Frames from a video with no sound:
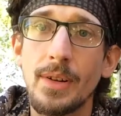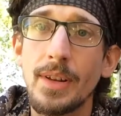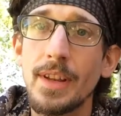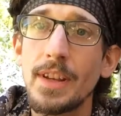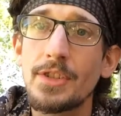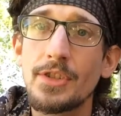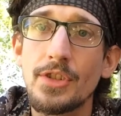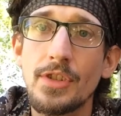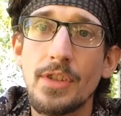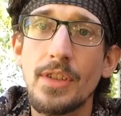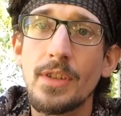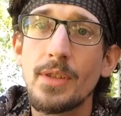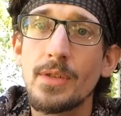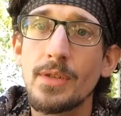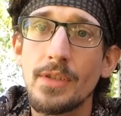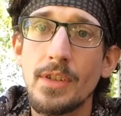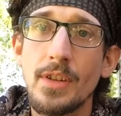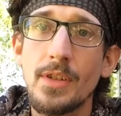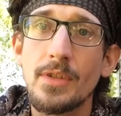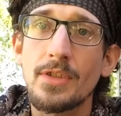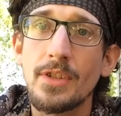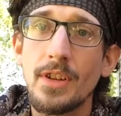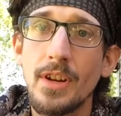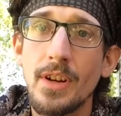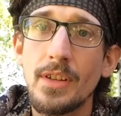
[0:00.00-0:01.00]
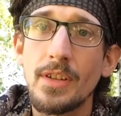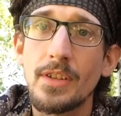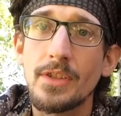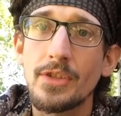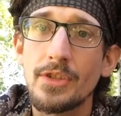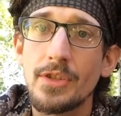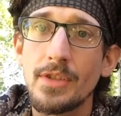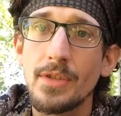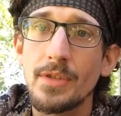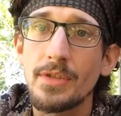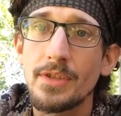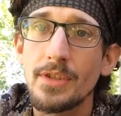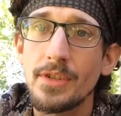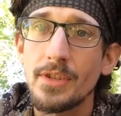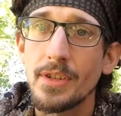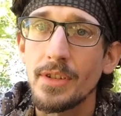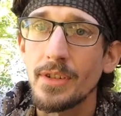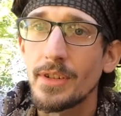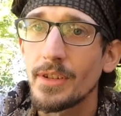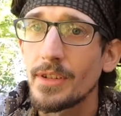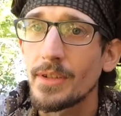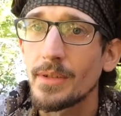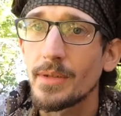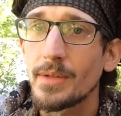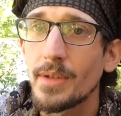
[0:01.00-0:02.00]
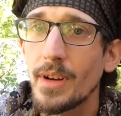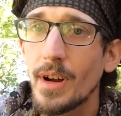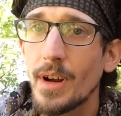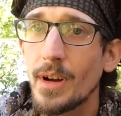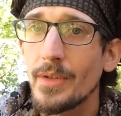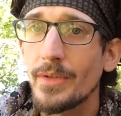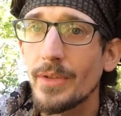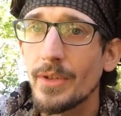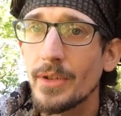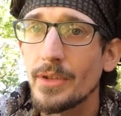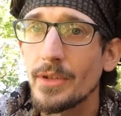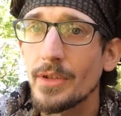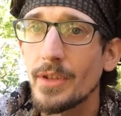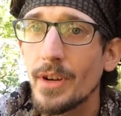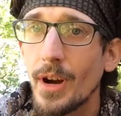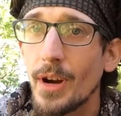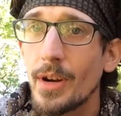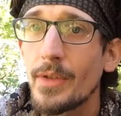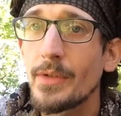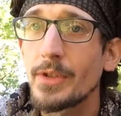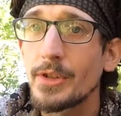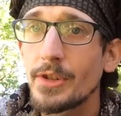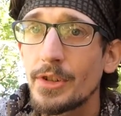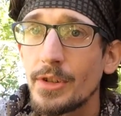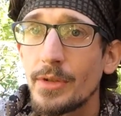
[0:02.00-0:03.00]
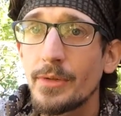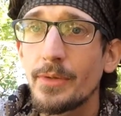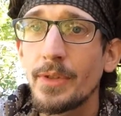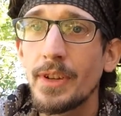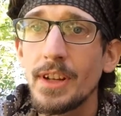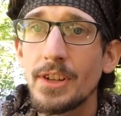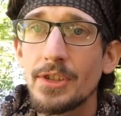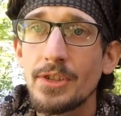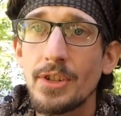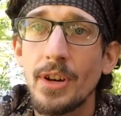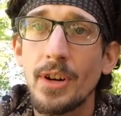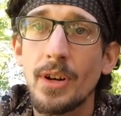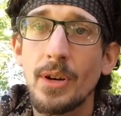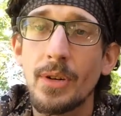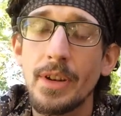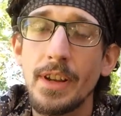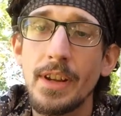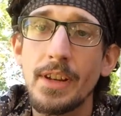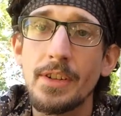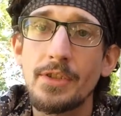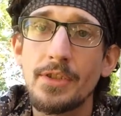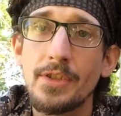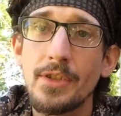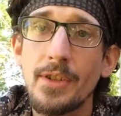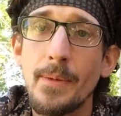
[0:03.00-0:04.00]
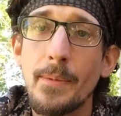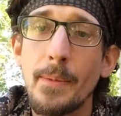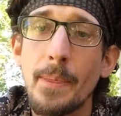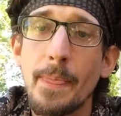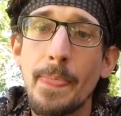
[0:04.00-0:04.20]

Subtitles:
each of those garlic shoots are over 2 feet tall each.